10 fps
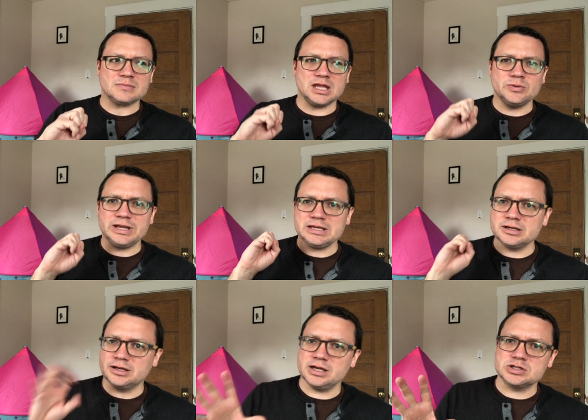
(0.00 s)
And the way he
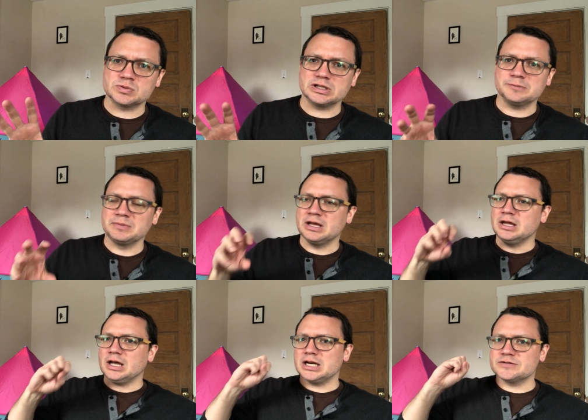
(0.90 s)
engages with it,
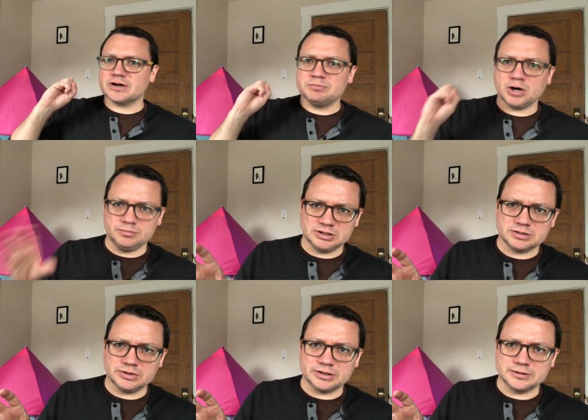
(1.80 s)
and he's very public
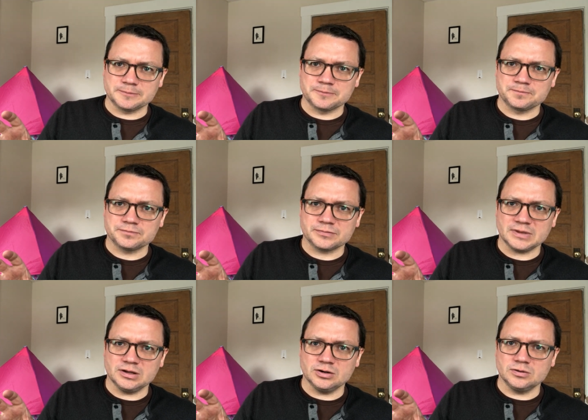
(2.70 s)
about it,
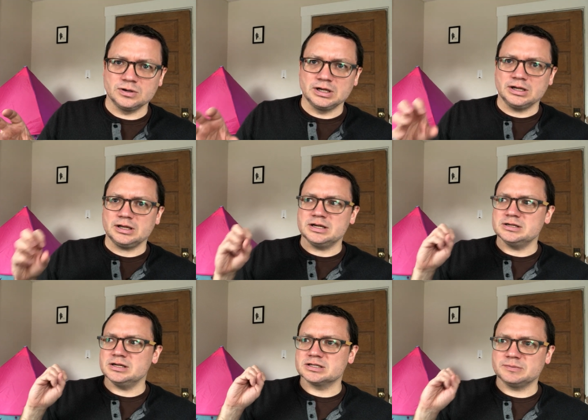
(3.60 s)
you know,
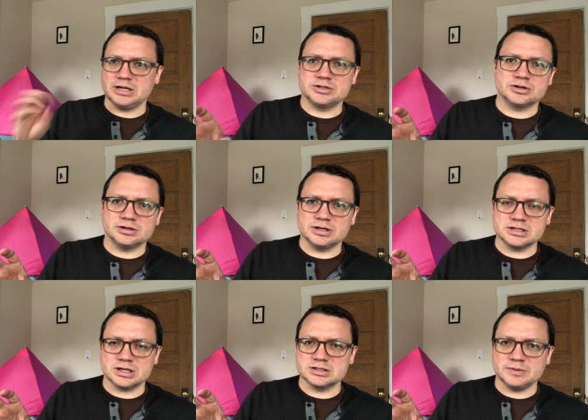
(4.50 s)
is, is a major
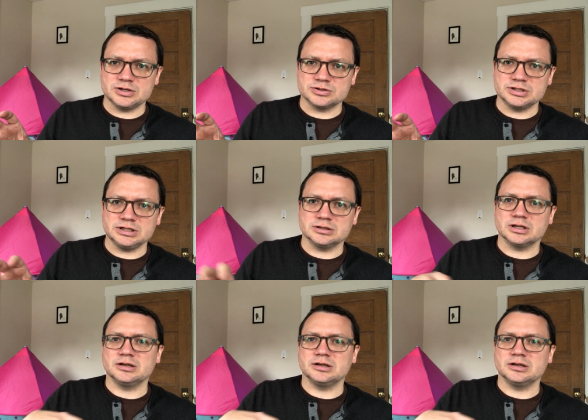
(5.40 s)
is, is a major deal.